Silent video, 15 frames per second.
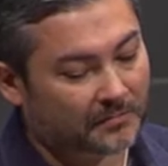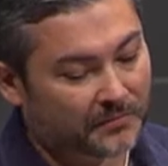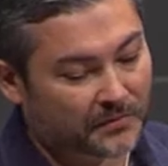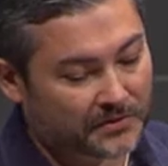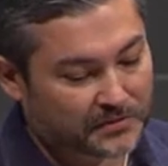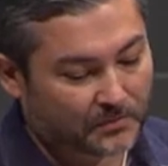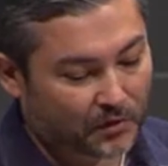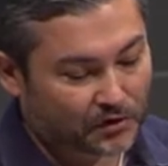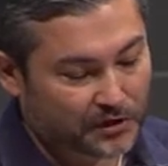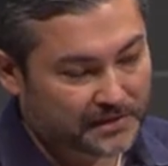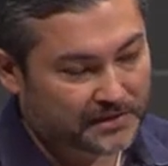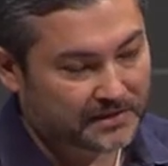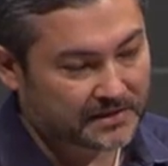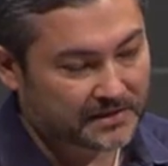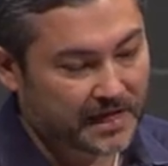this
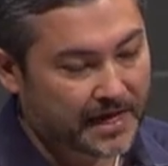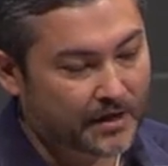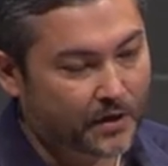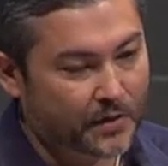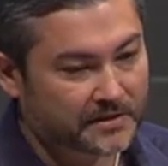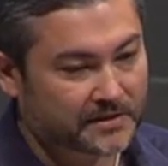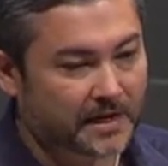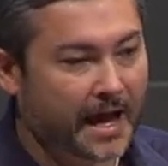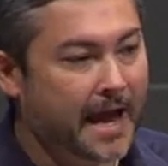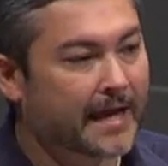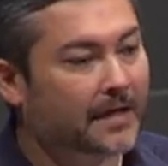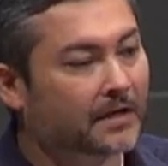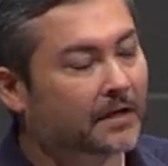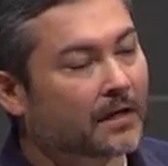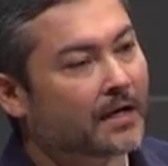project in Seattle is an
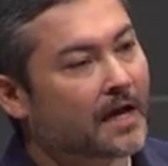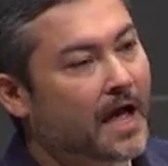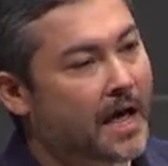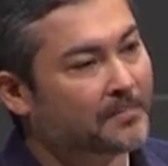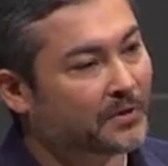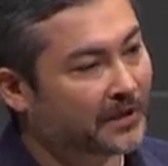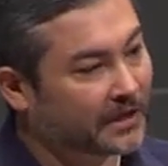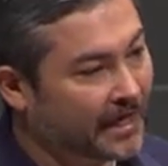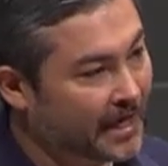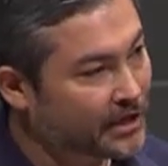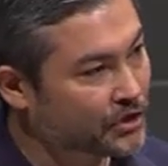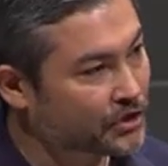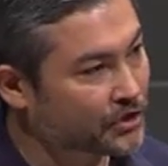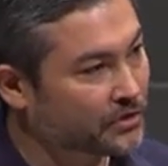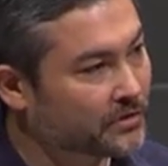Angular
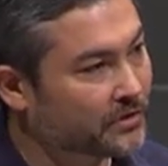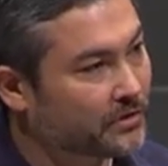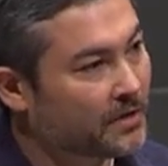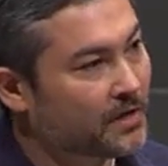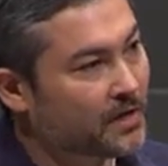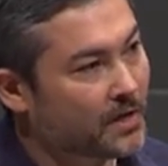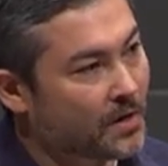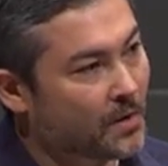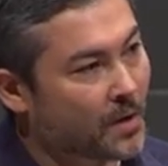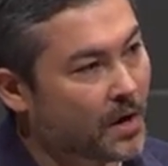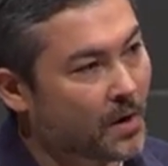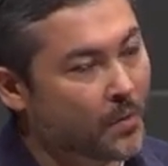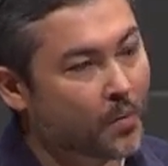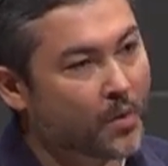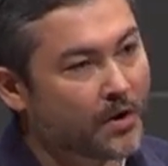application
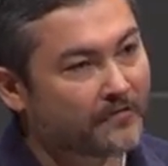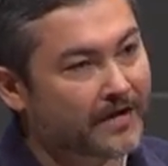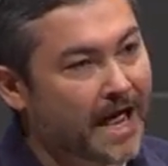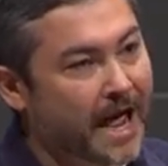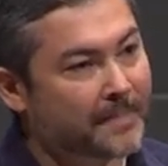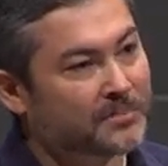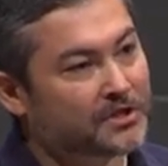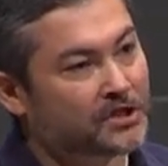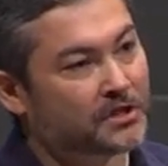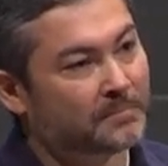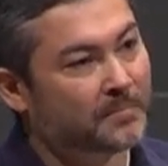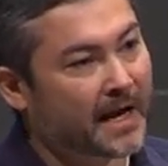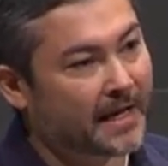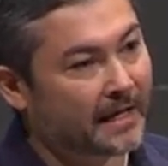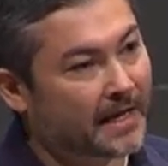with an Apigee
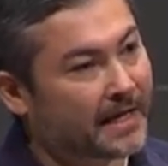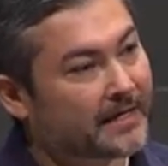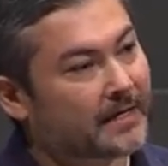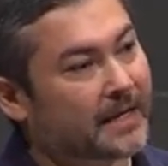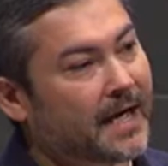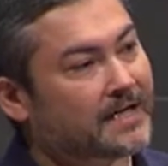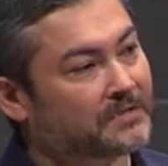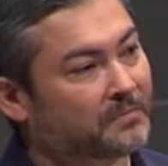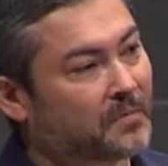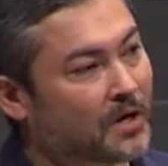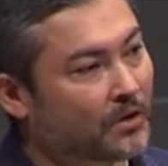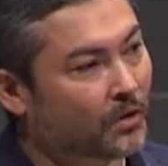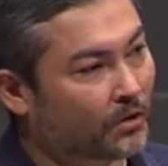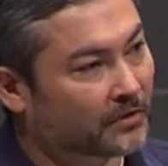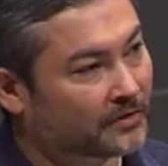backend. It has a
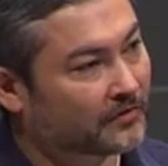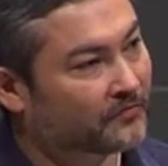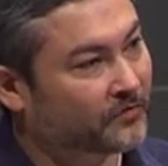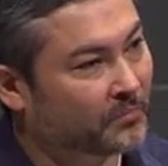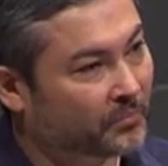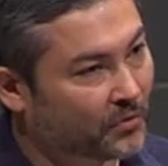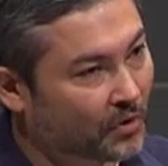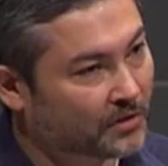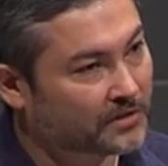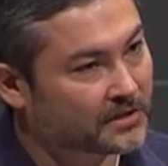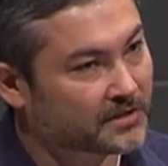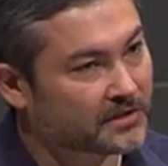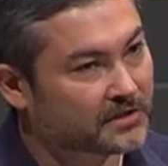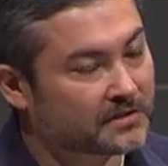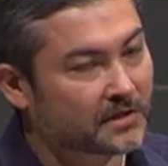lot of different
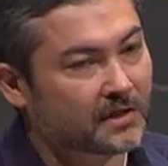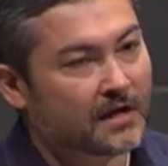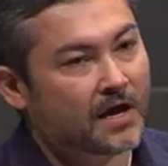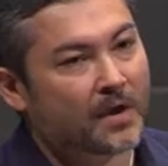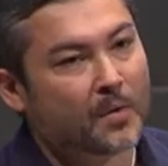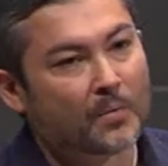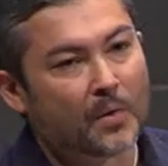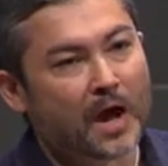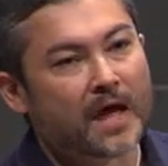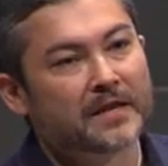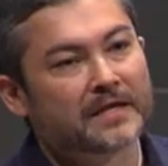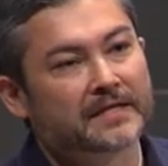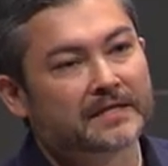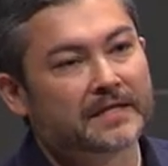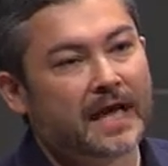proxies, and
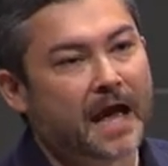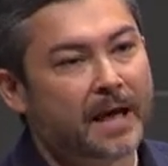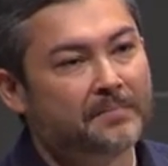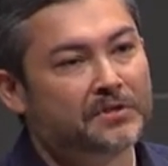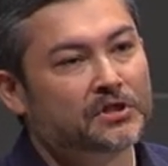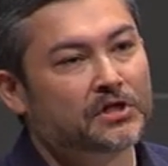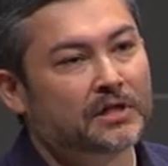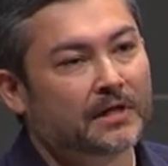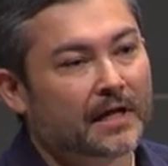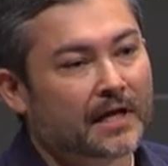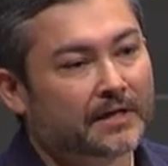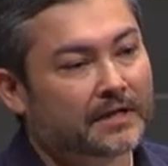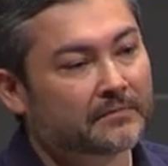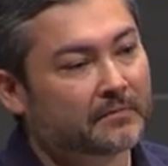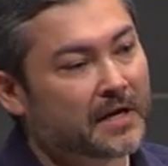the Apigee layer
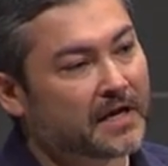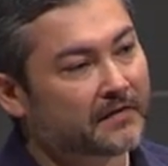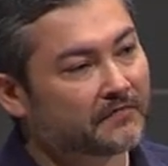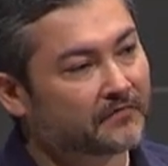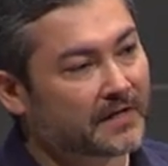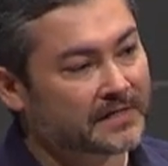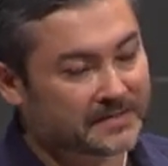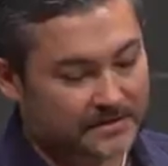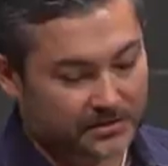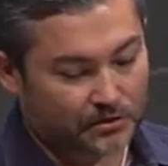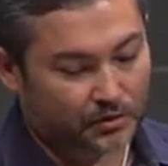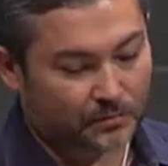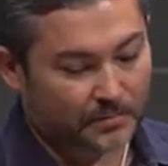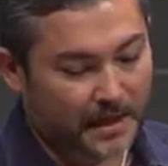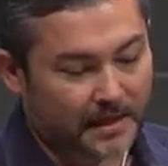then interfaces
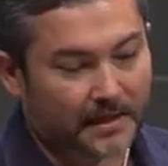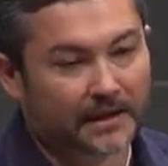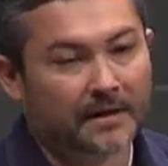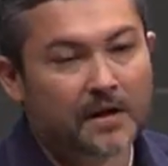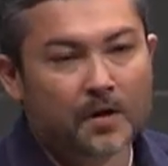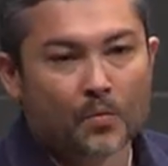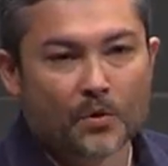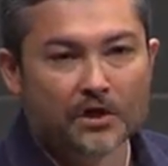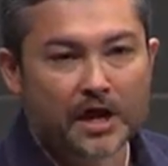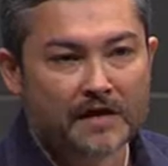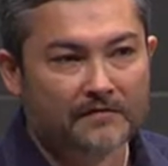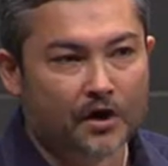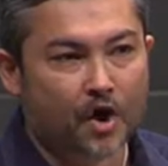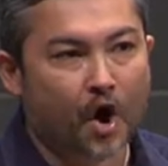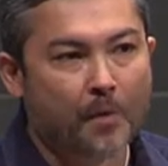to a backend. When you
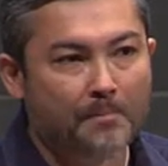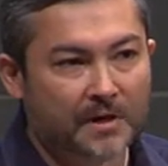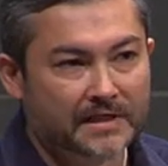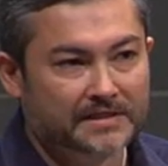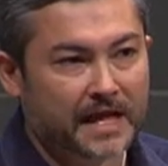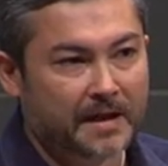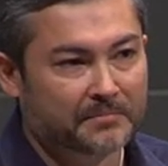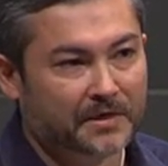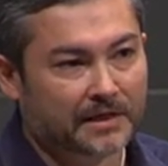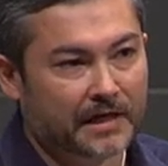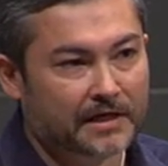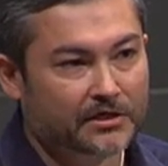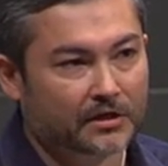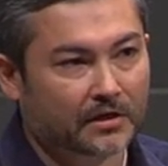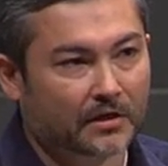have a complex
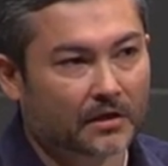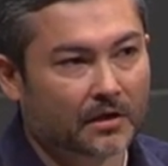application